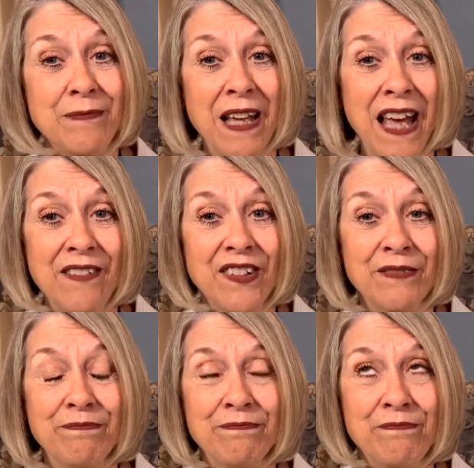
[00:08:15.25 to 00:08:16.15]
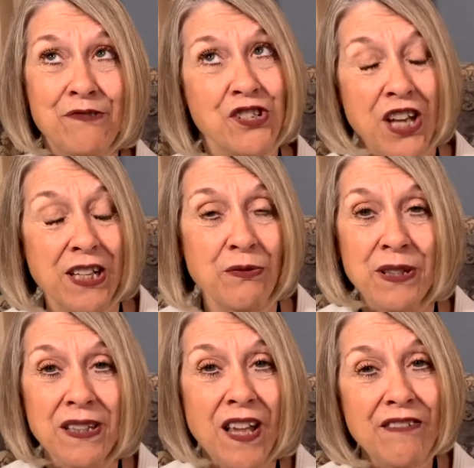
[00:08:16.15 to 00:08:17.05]
to have a genuine
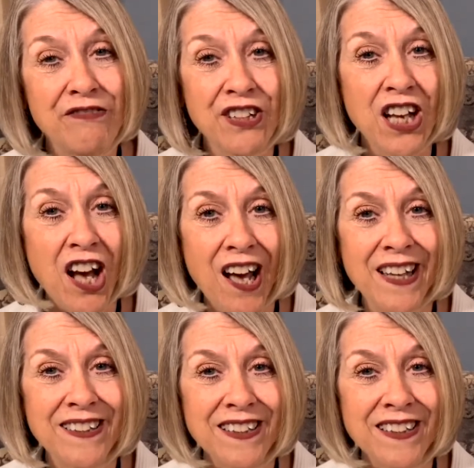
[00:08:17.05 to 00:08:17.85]
love for God.